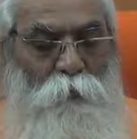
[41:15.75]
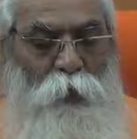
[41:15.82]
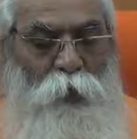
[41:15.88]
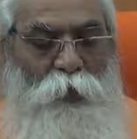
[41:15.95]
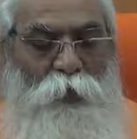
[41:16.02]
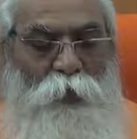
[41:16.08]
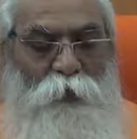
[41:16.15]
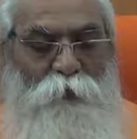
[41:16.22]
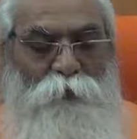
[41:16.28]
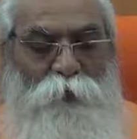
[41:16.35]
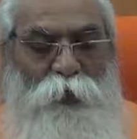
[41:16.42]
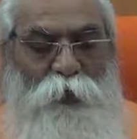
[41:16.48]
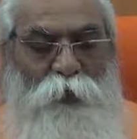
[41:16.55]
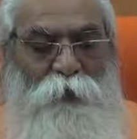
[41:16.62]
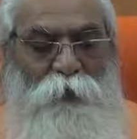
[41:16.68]
My dear
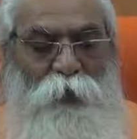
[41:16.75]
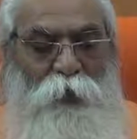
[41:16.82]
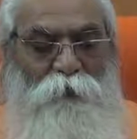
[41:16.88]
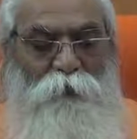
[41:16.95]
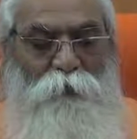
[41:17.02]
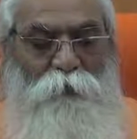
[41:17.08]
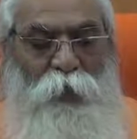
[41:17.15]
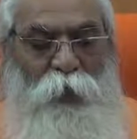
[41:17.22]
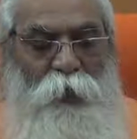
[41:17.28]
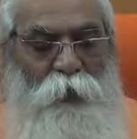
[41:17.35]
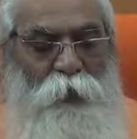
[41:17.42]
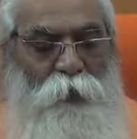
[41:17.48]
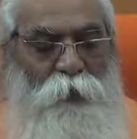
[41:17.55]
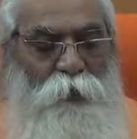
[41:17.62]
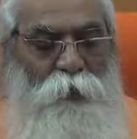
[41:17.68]
friend, that's
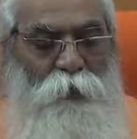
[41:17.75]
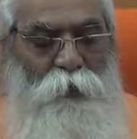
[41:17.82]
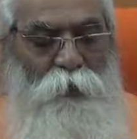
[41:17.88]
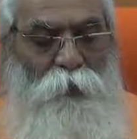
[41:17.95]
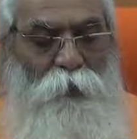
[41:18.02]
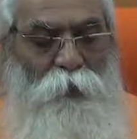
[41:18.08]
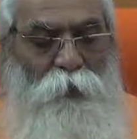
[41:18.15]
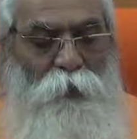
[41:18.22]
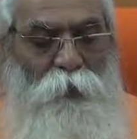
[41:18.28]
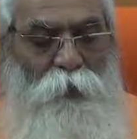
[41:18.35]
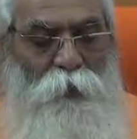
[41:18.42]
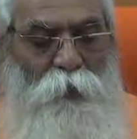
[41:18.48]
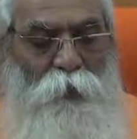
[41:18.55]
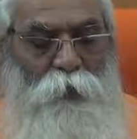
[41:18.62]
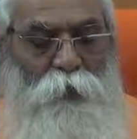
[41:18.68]
why
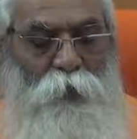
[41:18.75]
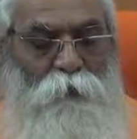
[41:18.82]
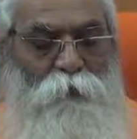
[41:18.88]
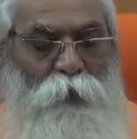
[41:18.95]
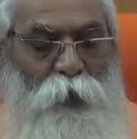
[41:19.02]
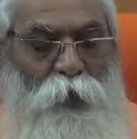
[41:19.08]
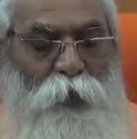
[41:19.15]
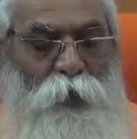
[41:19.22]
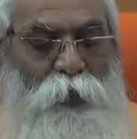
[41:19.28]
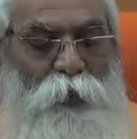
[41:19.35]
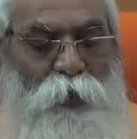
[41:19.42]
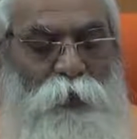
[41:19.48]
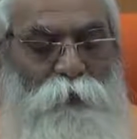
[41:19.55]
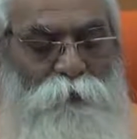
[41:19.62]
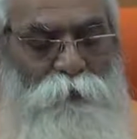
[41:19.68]
the world
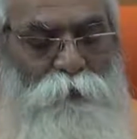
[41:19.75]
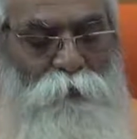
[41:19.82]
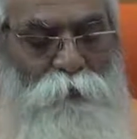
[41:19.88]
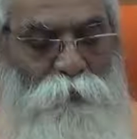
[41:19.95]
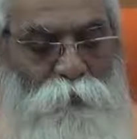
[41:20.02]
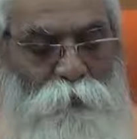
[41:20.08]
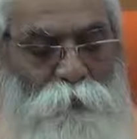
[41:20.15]
is